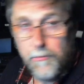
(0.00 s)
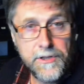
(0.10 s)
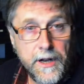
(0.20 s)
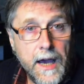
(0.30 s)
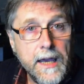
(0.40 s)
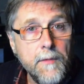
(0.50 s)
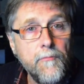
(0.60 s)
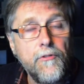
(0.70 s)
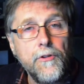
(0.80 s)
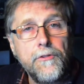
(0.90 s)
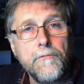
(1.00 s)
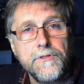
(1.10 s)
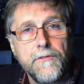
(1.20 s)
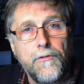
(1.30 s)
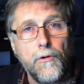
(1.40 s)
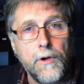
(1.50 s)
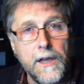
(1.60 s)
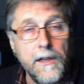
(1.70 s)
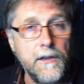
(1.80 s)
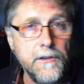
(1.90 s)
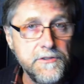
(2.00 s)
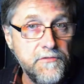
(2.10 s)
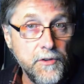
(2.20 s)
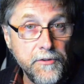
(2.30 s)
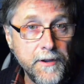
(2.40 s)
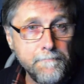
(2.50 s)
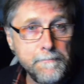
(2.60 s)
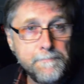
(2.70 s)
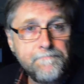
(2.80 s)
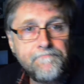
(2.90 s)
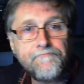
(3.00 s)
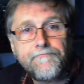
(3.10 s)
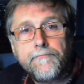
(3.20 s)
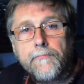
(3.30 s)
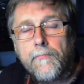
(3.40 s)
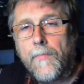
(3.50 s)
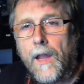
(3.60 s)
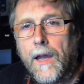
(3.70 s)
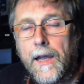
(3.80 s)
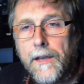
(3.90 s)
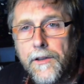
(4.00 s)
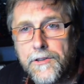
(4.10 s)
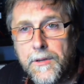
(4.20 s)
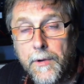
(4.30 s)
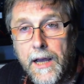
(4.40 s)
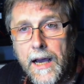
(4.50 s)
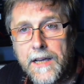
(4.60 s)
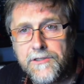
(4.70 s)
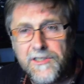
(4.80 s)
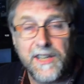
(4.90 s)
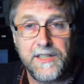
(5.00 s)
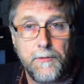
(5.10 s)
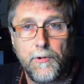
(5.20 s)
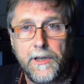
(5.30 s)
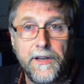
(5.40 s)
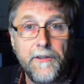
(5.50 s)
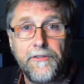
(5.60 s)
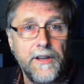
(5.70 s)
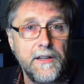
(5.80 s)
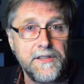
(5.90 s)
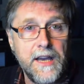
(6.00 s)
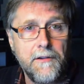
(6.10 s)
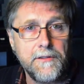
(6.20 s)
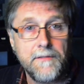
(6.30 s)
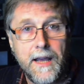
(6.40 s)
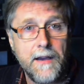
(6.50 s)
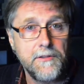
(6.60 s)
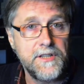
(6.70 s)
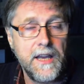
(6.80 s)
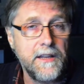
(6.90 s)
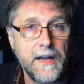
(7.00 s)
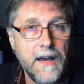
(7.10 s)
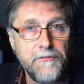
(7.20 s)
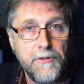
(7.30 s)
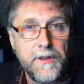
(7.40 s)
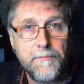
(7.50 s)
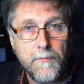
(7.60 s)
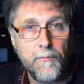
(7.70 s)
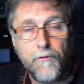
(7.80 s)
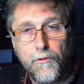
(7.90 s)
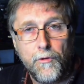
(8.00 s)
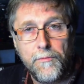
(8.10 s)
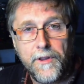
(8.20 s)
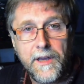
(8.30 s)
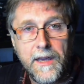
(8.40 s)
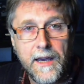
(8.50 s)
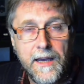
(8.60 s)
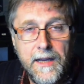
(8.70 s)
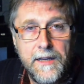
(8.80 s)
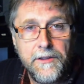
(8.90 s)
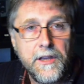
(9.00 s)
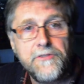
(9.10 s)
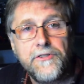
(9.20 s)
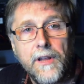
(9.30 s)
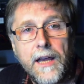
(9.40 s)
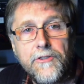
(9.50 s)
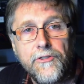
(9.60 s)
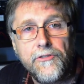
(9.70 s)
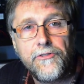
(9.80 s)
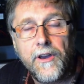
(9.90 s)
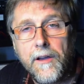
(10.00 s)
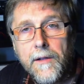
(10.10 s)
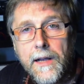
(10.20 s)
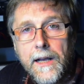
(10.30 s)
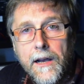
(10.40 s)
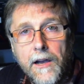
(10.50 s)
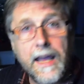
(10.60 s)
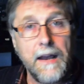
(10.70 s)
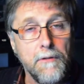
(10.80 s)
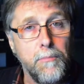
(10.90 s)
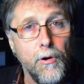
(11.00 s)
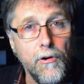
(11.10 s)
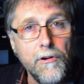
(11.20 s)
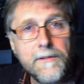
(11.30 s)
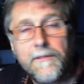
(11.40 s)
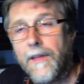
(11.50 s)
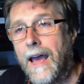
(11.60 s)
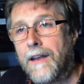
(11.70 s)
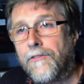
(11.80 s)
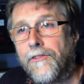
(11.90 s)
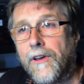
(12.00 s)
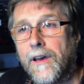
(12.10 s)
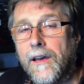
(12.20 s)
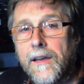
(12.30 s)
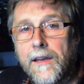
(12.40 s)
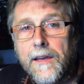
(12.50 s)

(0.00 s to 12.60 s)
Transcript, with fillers: was an AM filter. It was a four kilohertz filter. And uh, somebody asked, and they said, "Well, you didn't tell us how it how it sounded after you performed the uh, the installation." So I can report that. Uh,